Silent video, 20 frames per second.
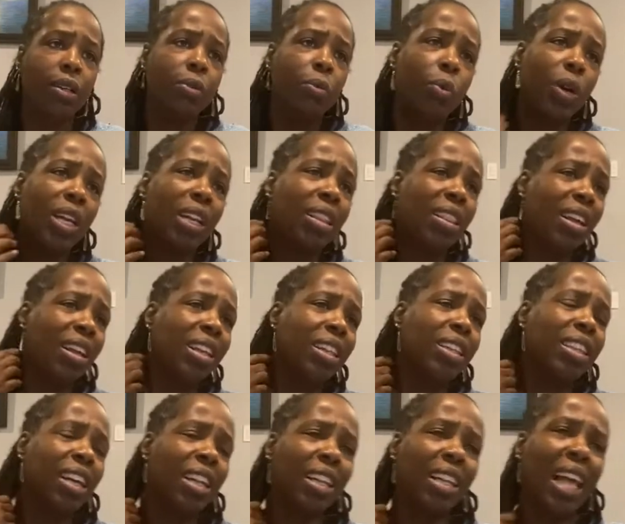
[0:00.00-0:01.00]
one of
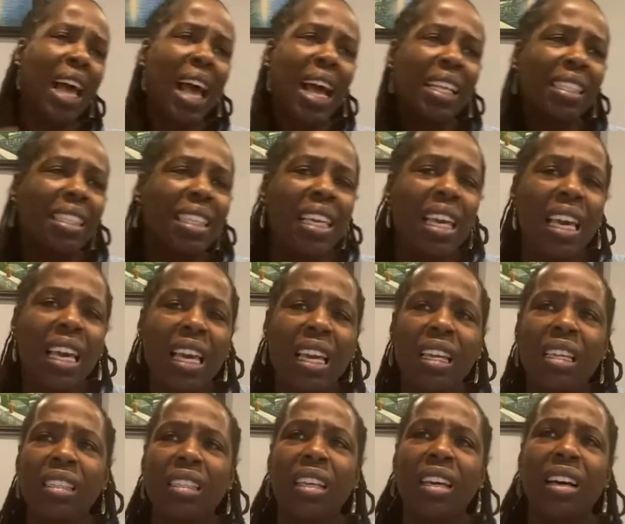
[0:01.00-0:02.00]
the last
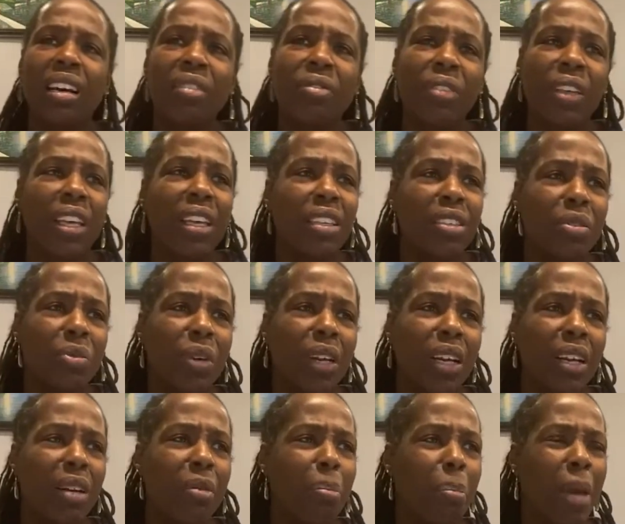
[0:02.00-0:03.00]
kings of
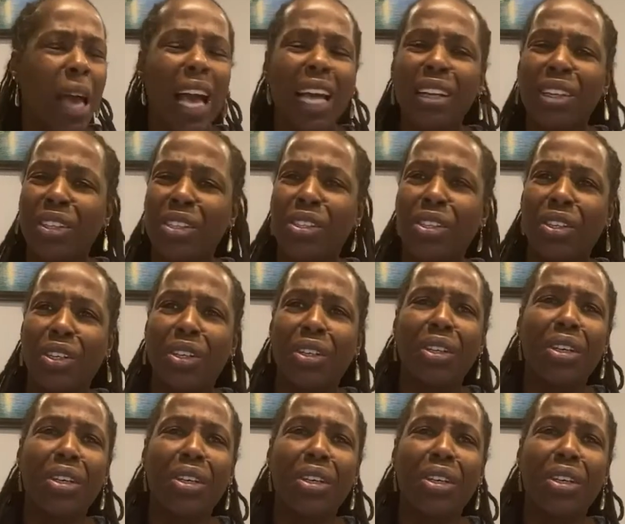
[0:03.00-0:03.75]
Israel, Manasseh.